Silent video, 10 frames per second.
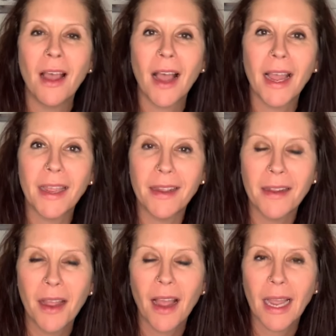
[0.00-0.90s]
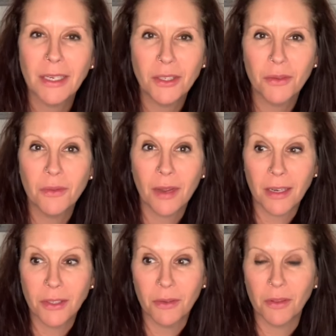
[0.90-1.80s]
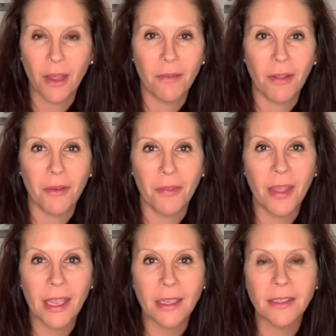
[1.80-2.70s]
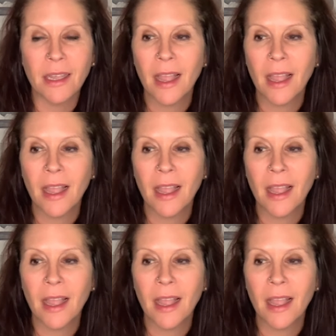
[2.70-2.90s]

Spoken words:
I do a lot of other things,